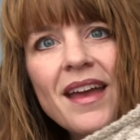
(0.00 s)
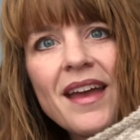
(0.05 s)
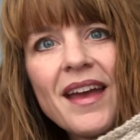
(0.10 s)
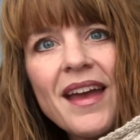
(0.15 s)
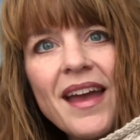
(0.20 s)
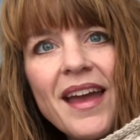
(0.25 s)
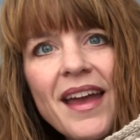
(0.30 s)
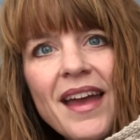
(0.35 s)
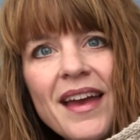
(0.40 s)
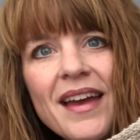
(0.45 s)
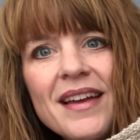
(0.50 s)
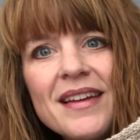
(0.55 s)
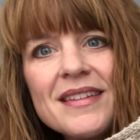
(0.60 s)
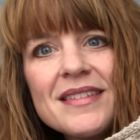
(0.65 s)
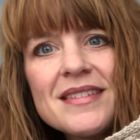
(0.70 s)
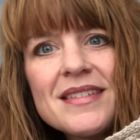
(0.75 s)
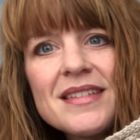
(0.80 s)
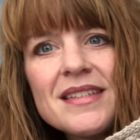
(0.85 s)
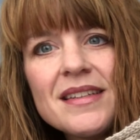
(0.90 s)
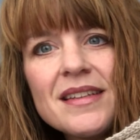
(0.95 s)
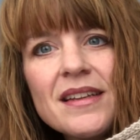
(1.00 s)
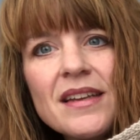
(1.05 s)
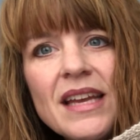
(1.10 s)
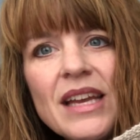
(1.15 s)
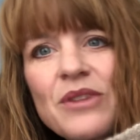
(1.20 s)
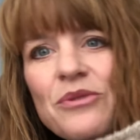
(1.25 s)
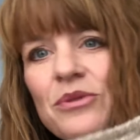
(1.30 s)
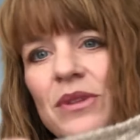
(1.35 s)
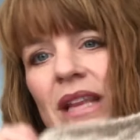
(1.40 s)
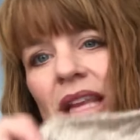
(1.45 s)
And
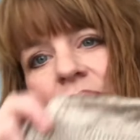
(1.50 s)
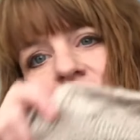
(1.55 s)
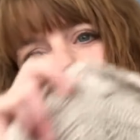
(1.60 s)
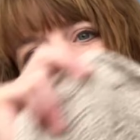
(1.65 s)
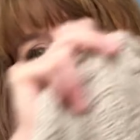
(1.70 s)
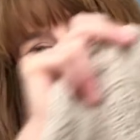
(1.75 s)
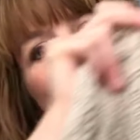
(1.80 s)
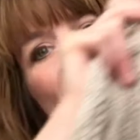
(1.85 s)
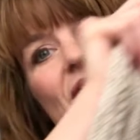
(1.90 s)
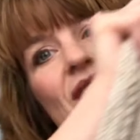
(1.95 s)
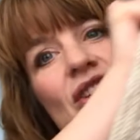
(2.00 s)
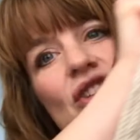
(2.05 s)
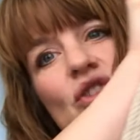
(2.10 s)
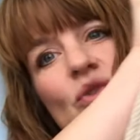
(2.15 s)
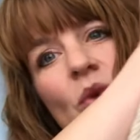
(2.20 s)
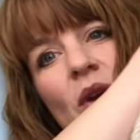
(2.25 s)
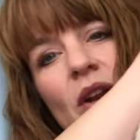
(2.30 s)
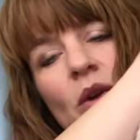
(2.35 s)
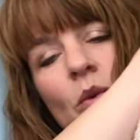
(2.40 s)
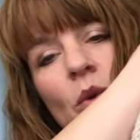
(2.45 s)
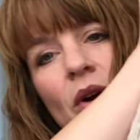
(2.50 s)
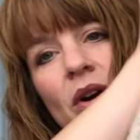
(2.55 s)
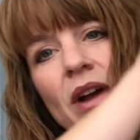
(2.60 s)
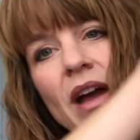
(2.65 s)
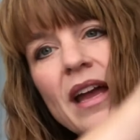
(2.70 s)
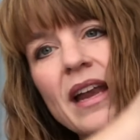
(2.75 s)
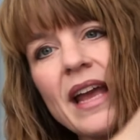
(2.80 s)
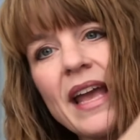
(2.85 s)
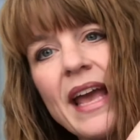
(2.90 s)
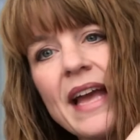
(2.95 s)
it really was just a joy to work
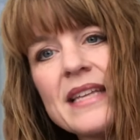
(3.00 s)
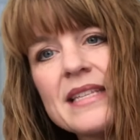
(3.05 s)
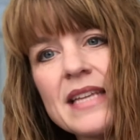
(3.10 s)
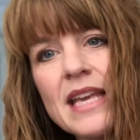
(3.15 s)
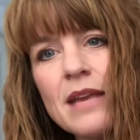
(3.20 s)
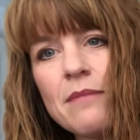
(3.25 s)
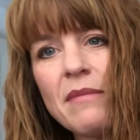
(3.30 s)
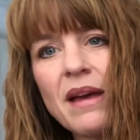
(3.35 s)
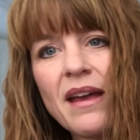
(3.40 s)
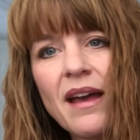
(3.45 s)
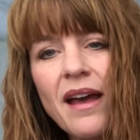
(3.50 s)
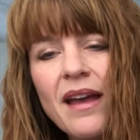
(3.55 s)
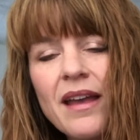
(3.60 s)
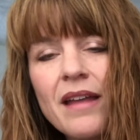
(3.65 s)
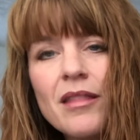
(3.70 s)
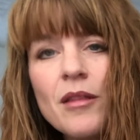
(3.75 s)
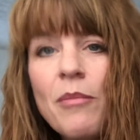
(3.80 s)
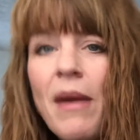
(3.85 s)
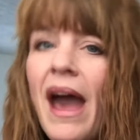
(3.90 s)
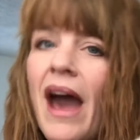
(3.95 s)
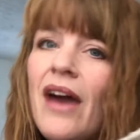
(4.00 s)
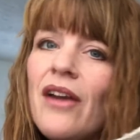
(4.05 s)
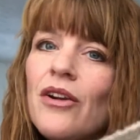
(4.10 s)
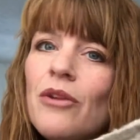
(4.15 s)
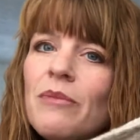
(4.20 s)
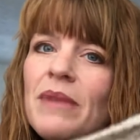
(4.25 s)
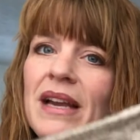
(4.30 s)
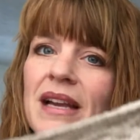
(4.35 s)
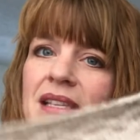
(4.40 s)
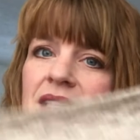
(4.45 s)
on. I had to keep my eye on the
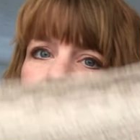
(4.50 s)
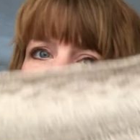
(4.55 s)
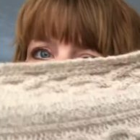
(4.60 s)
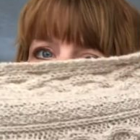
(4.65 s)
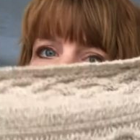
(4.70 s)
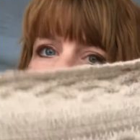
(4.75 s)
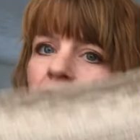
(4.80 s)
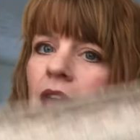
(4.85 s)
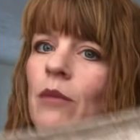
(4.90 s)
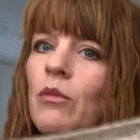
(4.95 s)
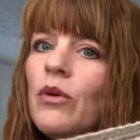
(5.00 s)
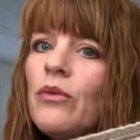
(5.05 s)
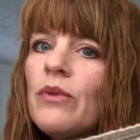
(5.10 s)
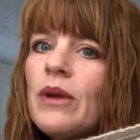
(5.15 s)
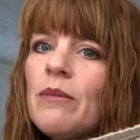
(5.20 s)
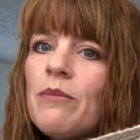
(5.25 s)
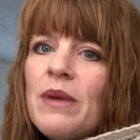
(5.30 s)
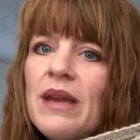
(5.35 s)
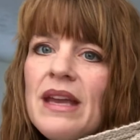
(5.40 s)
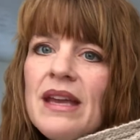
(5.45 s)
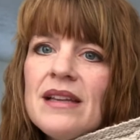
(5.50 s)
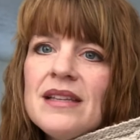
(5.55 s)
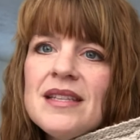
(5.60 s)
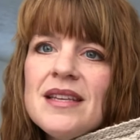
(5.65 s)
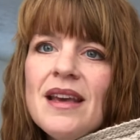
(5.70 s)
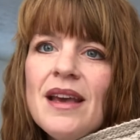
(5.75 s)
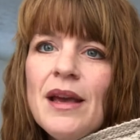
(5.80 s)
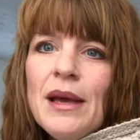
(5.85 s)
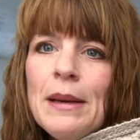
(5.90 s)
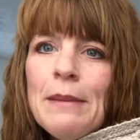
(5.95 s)
pattern because of the cable repeat,
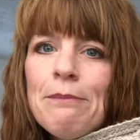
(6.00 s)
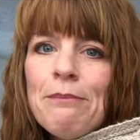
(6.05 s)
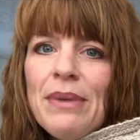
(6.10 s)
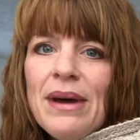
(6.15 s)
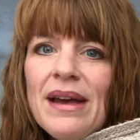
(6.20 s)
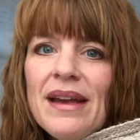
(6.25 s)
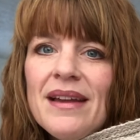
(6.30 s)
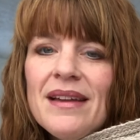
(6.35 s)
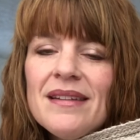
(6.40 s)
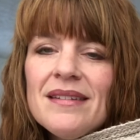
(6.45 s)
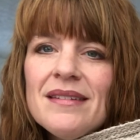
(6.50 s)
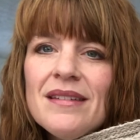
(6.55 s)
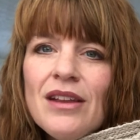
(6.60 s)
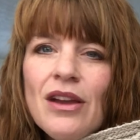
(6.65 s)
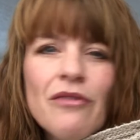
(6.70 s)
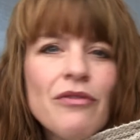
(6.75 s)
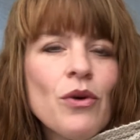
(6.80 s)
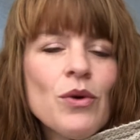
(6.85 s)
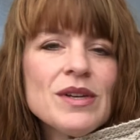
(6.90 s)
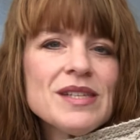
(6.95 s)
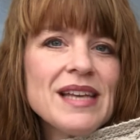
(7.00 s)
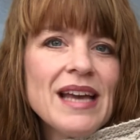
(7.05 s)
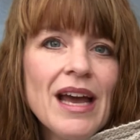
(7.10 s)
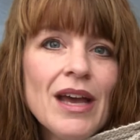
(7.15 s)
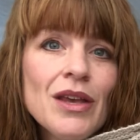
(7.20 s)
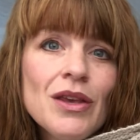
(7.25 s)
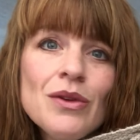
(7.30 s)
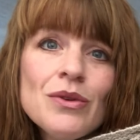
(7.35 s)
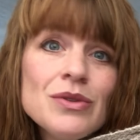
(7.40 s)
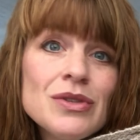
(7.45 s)
but you know, of course I
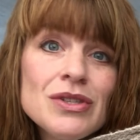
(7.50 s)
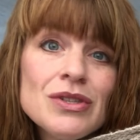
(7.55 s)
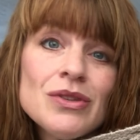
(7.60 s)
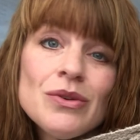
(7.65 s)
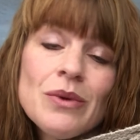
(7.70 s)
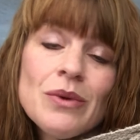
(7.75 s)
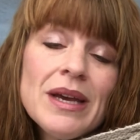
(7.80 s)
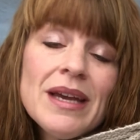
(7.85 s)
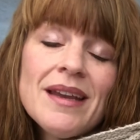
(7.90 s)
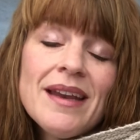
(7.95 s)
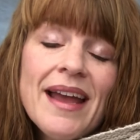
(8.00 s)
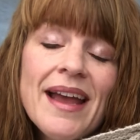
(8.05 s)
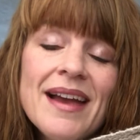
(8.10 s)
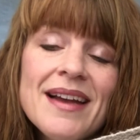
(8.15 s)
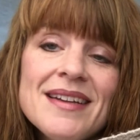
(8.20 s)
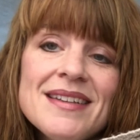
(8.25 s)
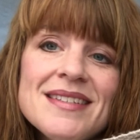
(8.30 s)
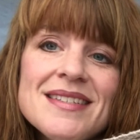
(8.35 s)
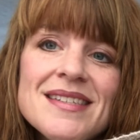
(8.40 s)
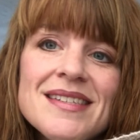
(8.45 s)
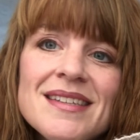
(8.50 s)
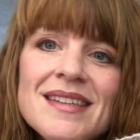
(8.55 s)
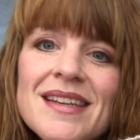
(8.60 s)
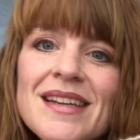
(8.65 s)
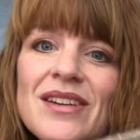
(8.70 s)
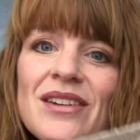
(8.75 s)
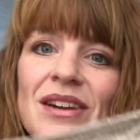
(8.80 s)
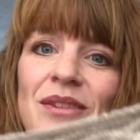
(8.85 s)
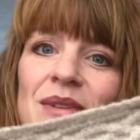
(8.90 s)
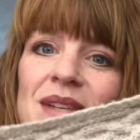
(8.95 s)
got used to it and
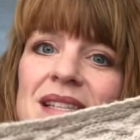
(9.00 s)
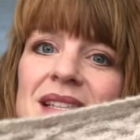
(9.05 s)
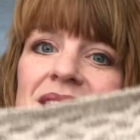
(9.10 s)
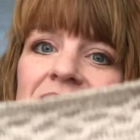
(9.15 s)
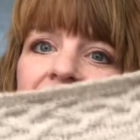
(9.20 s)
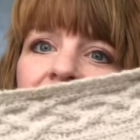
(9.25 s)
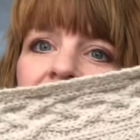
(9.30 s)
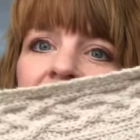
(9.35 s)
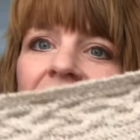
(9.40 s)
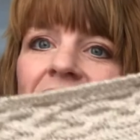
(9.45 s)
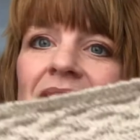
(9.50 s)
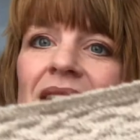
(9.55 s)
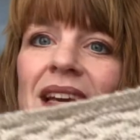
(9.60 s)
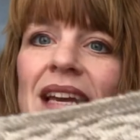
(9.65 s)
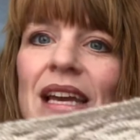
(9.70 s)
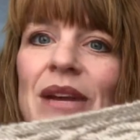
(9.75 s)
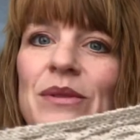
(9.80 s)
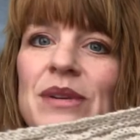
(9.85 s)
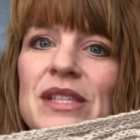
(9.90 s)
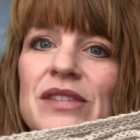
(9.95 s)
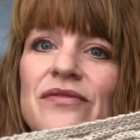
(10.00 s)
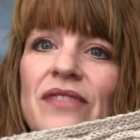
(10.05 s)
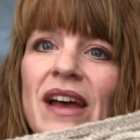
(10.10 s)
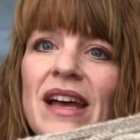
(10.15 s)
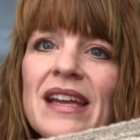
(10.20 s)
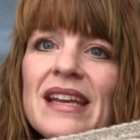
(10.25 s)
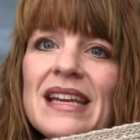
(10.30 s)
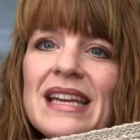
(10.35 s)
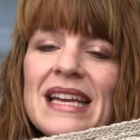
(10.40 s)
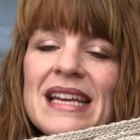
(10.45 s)
it was it was
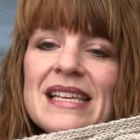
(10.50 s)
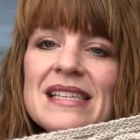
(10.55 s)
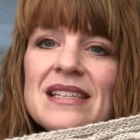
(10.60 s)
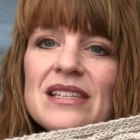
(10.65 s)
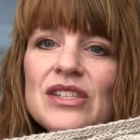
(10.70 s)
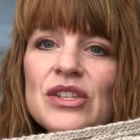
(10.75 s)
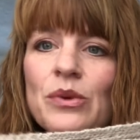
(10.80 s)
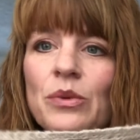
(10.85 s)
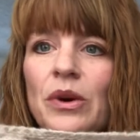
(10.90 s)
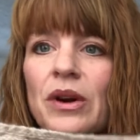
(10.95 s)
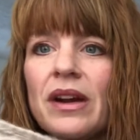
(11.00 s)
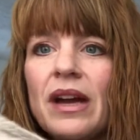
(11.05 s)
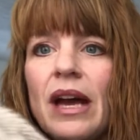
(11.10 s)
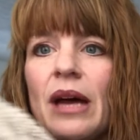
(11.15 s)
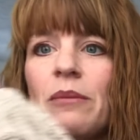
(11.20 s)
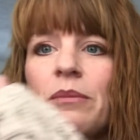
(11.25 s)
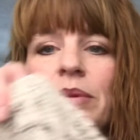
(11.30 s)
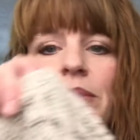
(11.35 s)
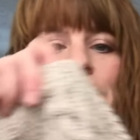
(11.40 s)
fun and easy to work up.